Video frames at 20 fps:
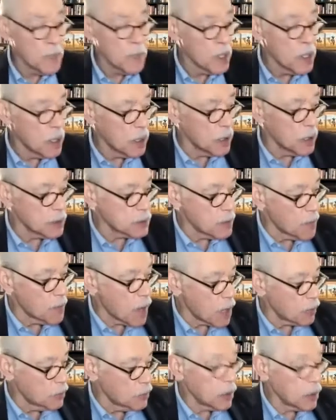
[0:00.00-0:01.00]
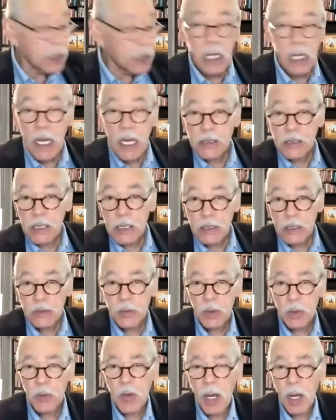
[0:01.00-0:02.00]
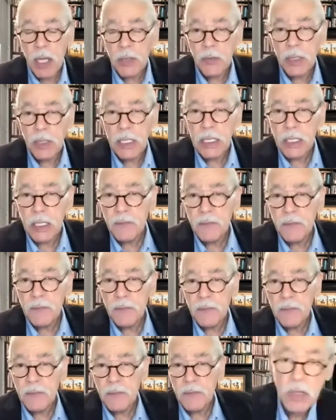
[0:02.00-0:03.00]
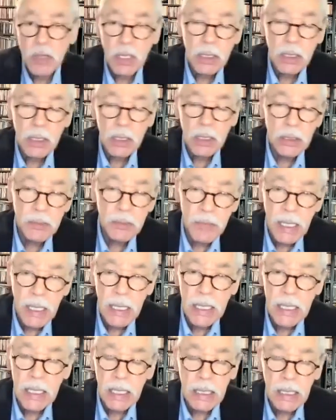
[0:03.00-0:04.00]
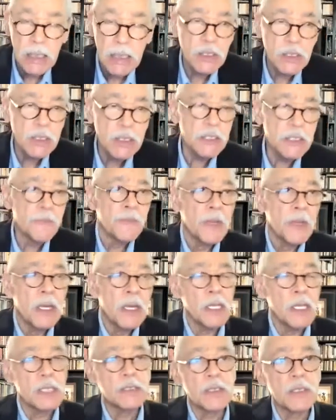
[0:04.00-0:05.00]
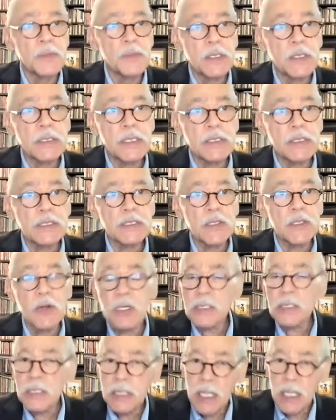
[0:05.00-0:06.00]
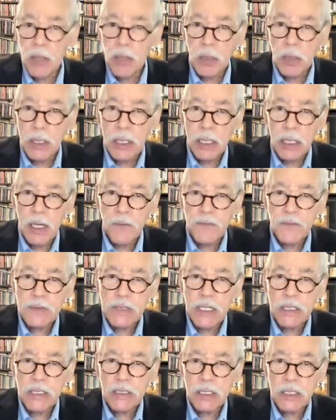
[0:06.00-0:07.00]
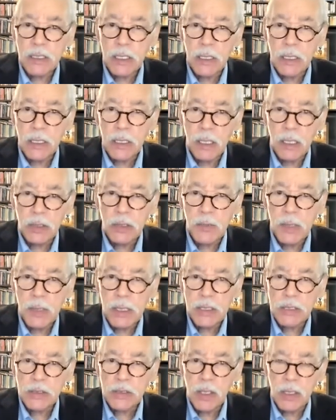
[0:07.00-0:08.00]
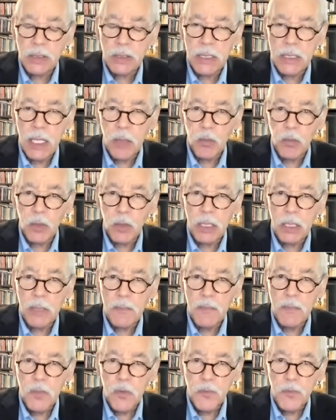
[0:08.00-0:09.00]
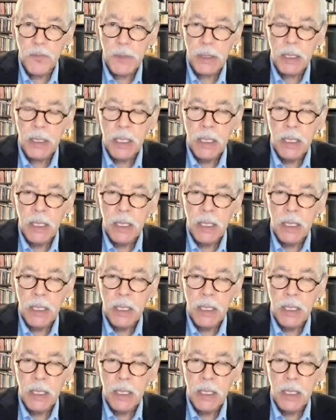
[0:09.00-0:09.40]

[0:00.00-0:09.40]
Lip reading: It is a modern day classic. It's required reading in 57 historically Black colleges. It is a book that started the networking conversation and ultimately started the networking movement